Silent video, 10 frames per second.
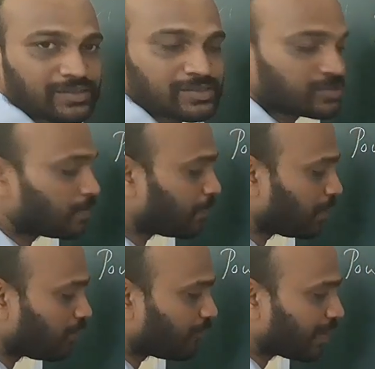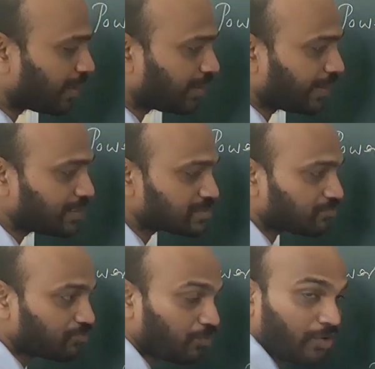So P of A contains
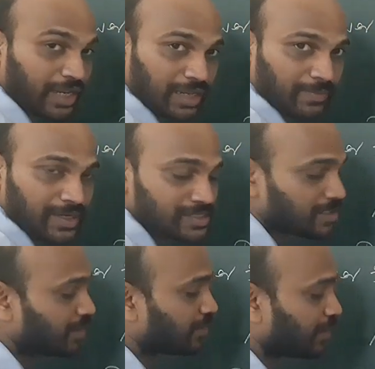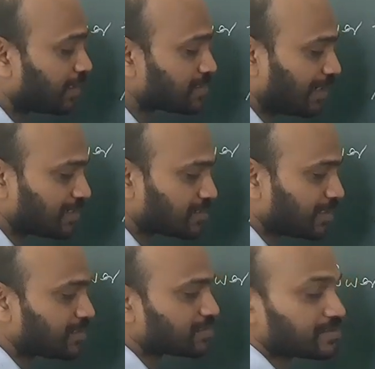4 elements, that is null
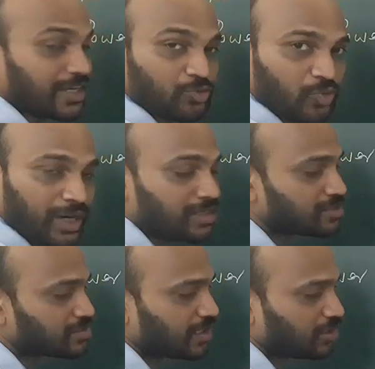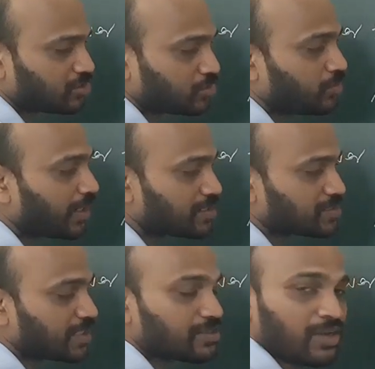set, set 1, set 2 and
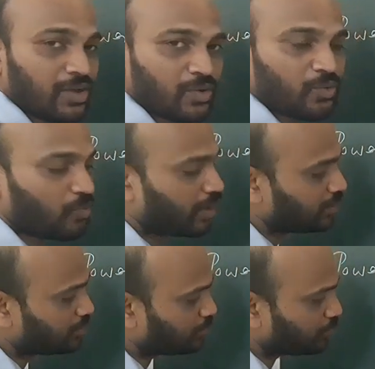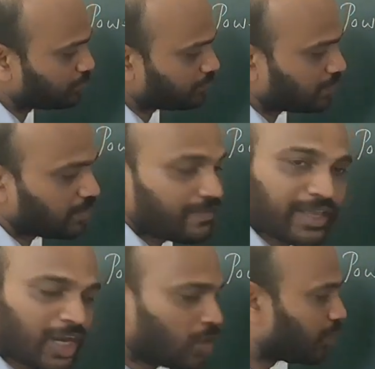set 1, 2.
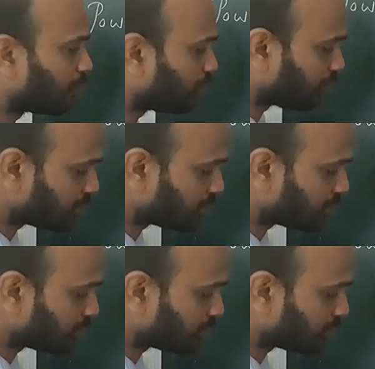We can do one more